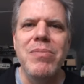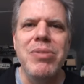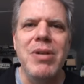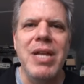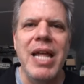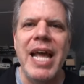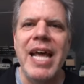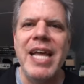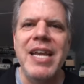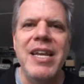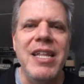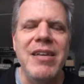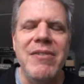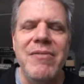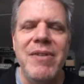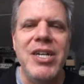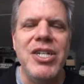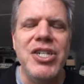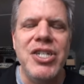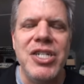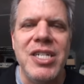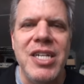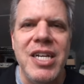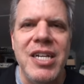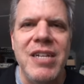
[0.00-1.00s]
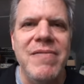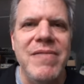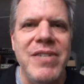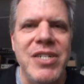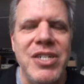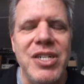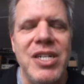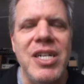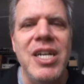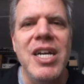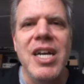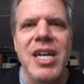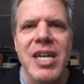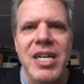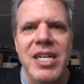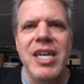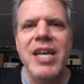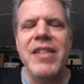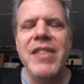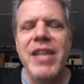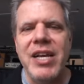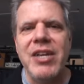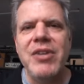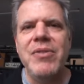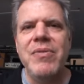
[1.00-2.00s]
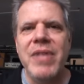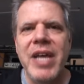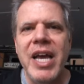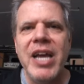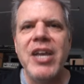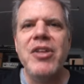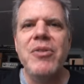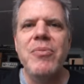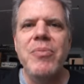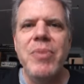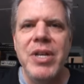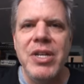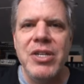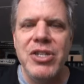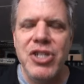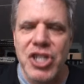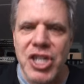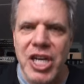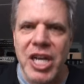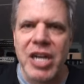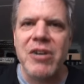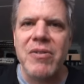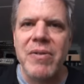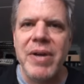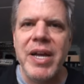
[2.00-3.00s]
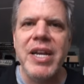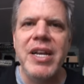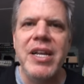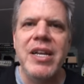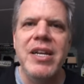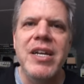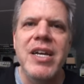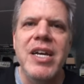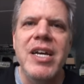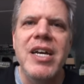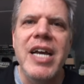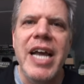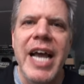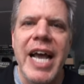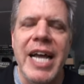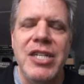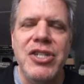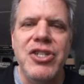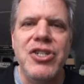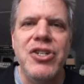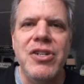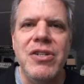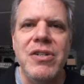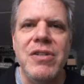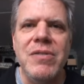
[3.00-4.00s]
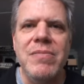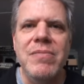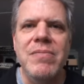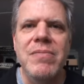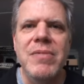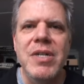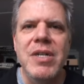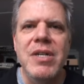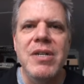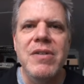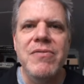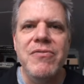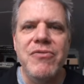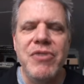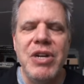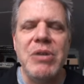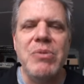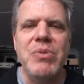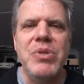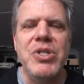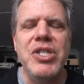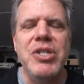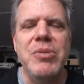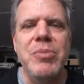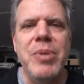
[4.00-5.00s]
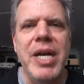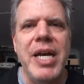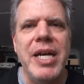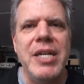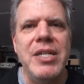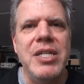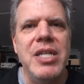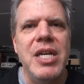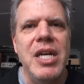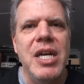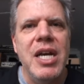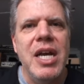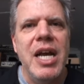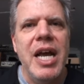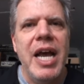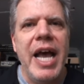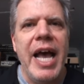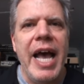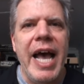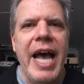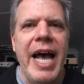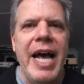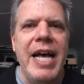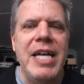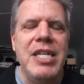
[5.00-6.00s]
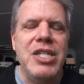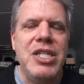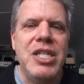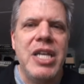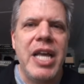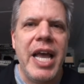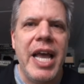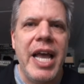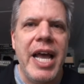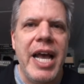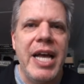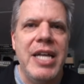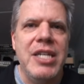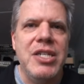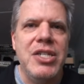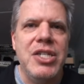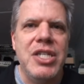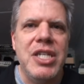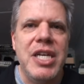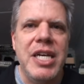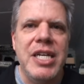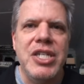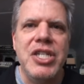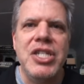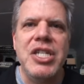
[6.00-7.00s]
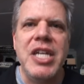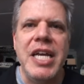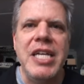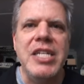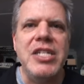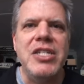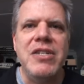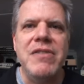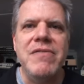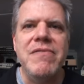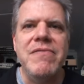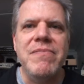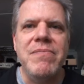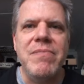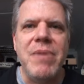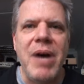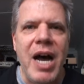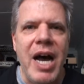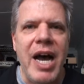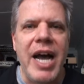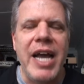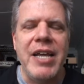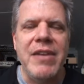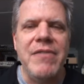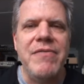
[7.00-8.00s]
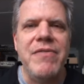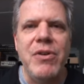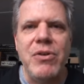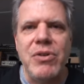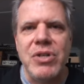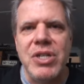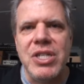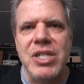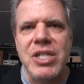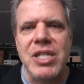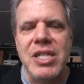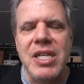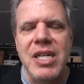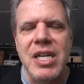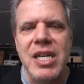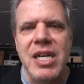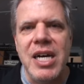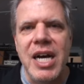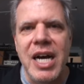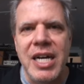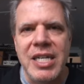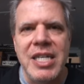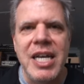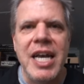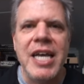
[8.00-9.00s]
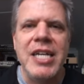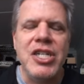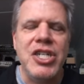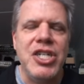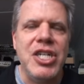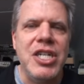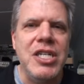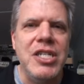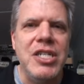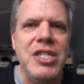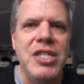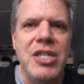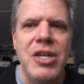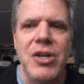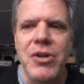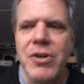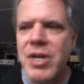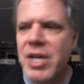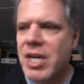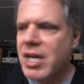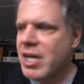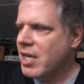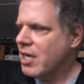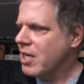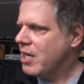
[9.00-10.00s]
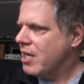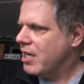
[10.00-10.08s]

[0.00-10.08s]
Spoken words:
blandly watching television. Yeah, that can be generated at certain frequency bands, as can, say, states of high and focused attention. So